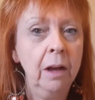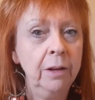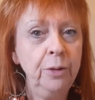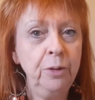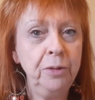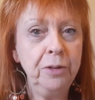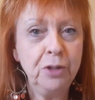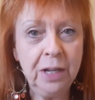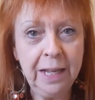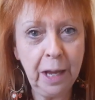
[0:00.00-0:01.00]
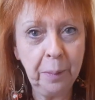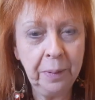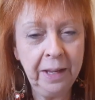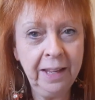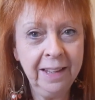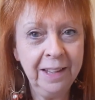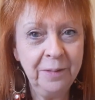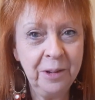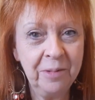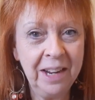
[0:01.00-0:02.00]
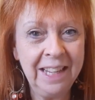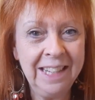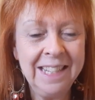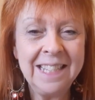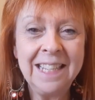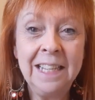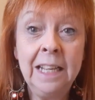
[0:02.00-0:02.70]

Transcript: Are you usually happy if it rains?